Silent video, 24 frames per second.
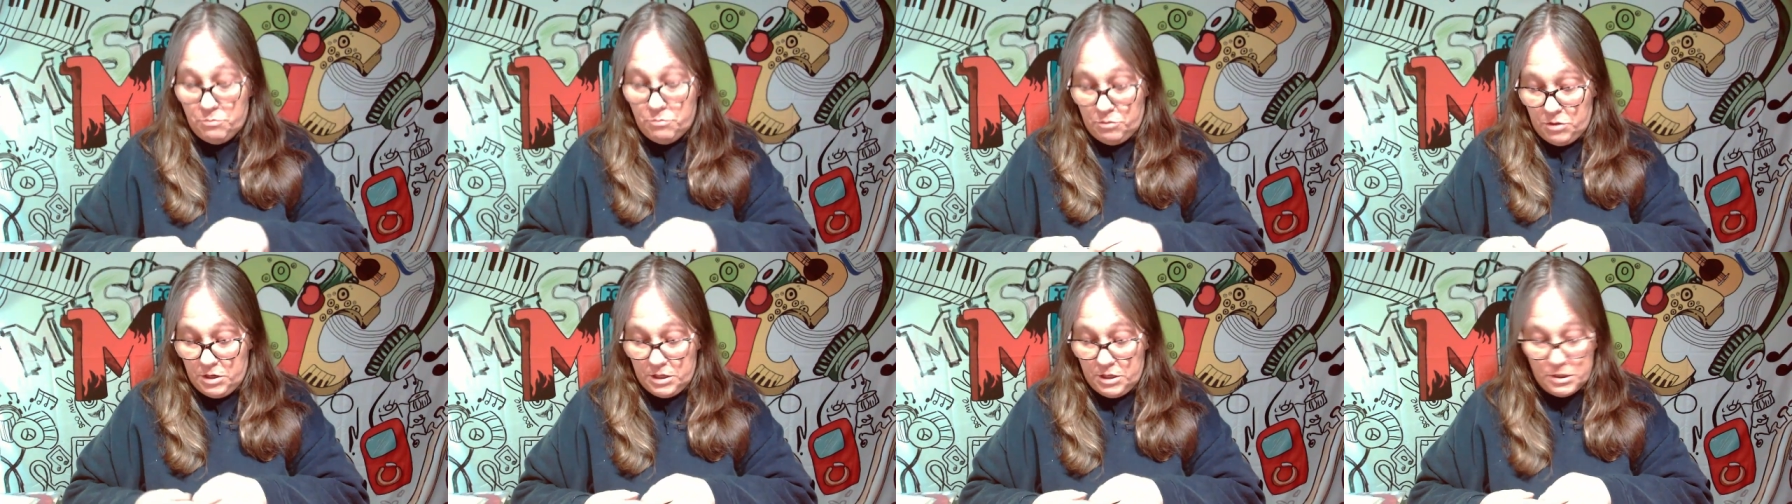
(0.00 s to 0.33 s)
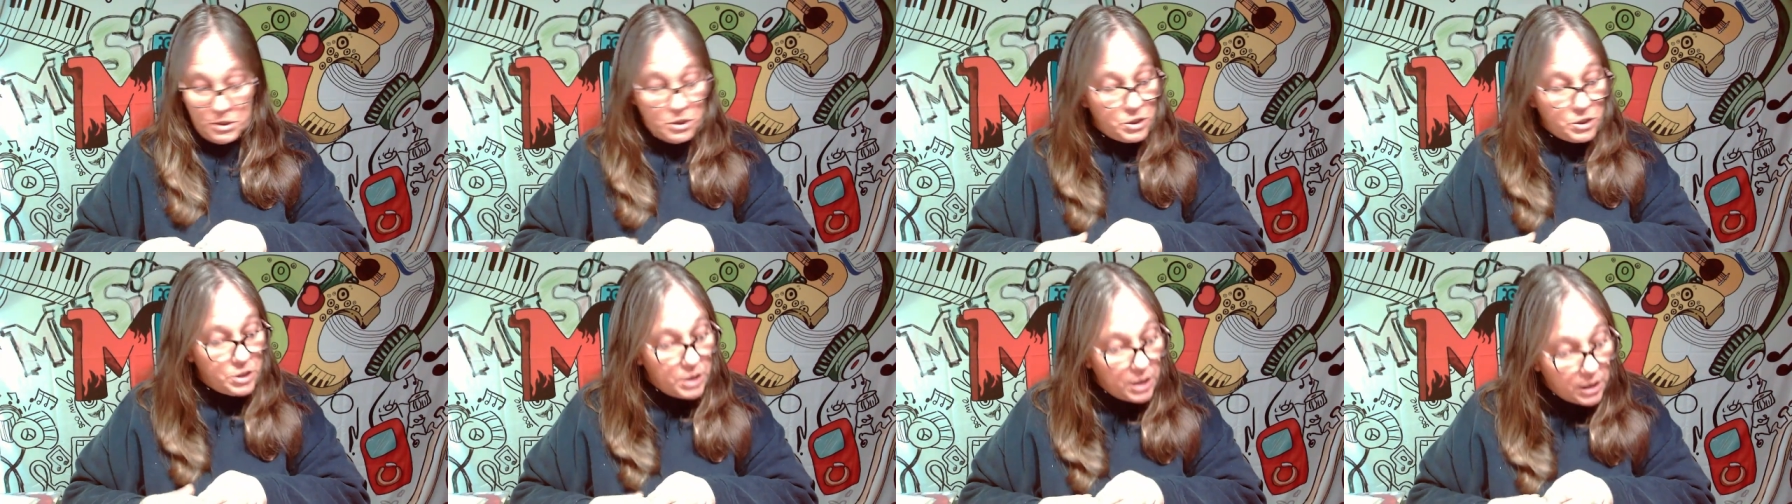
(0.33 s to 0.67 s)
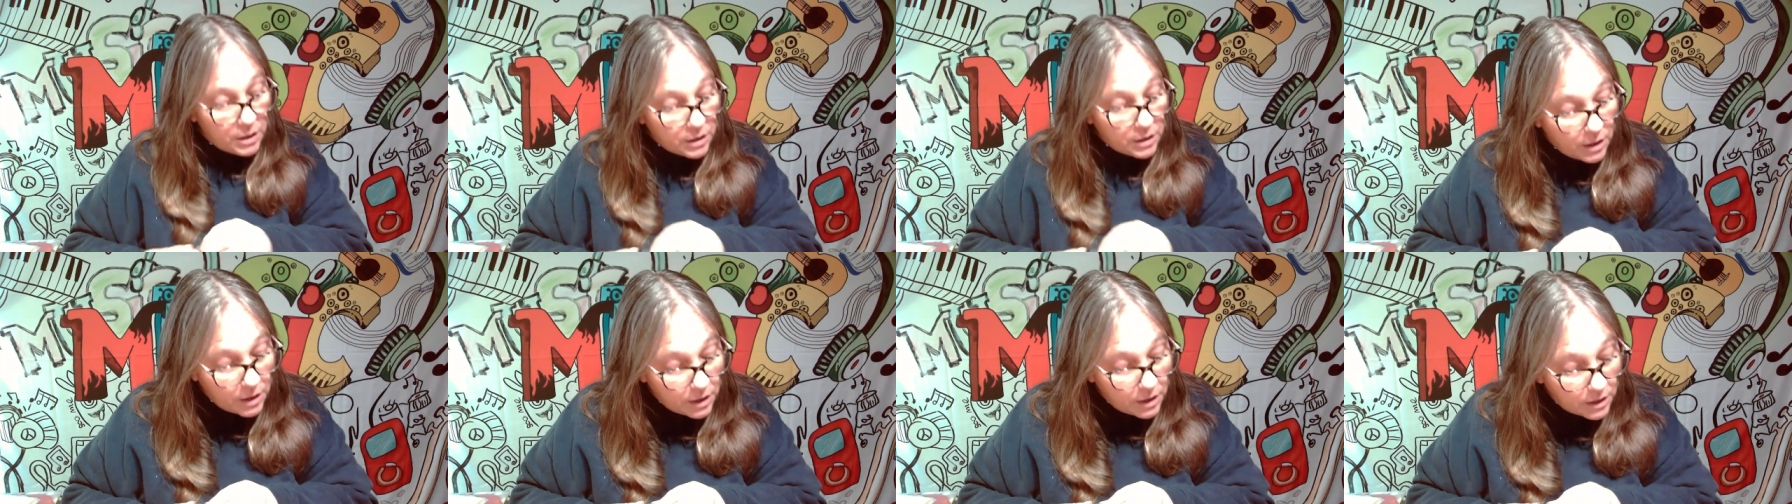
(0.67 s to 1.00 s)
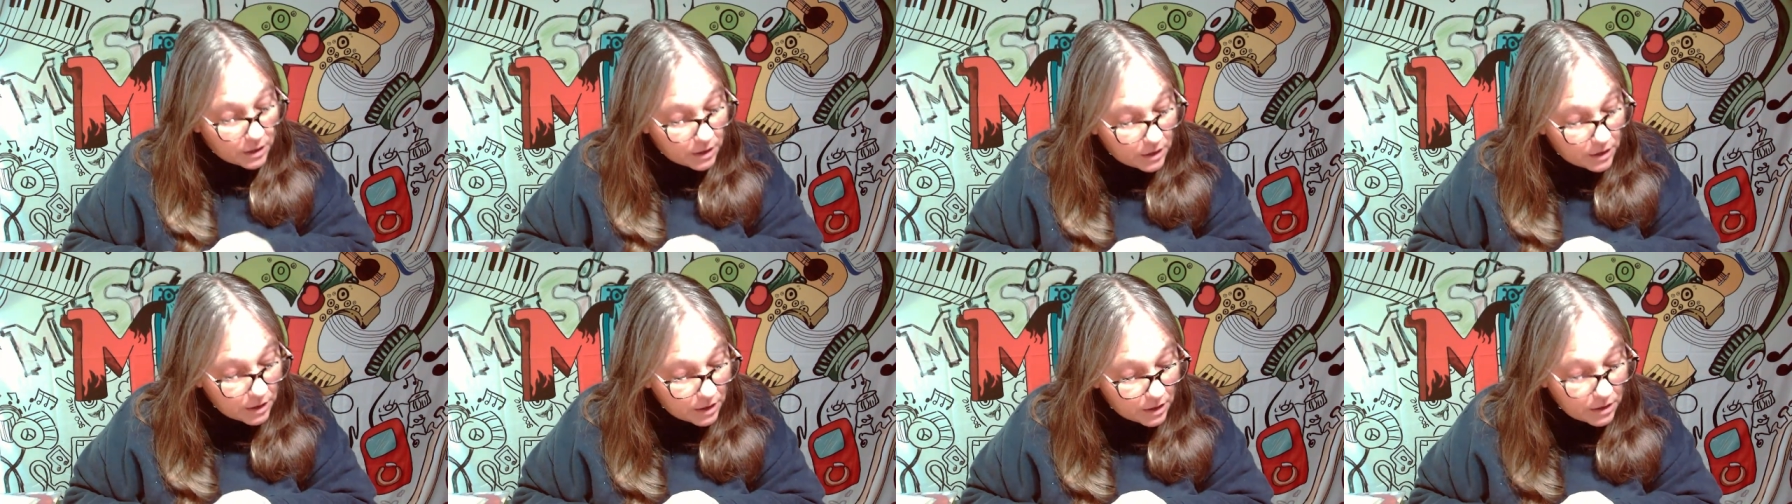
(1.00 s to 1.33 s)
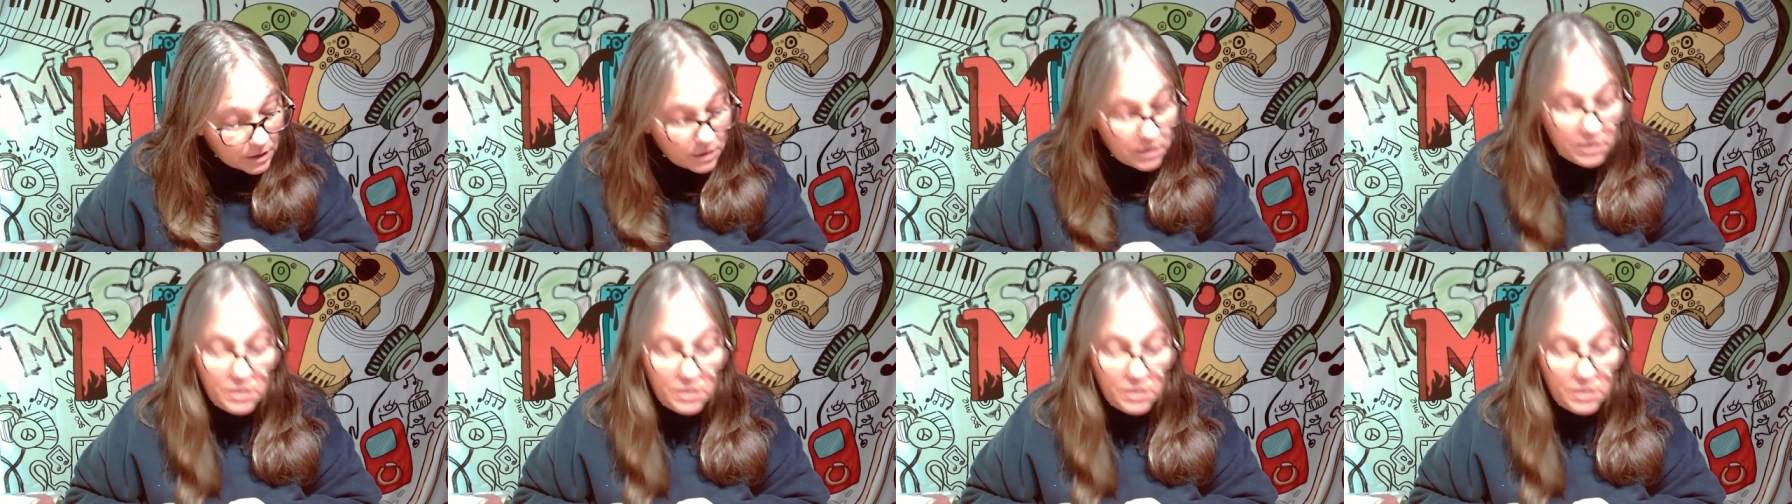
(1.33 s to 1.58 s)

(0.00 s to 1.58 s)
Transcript: price check. And in the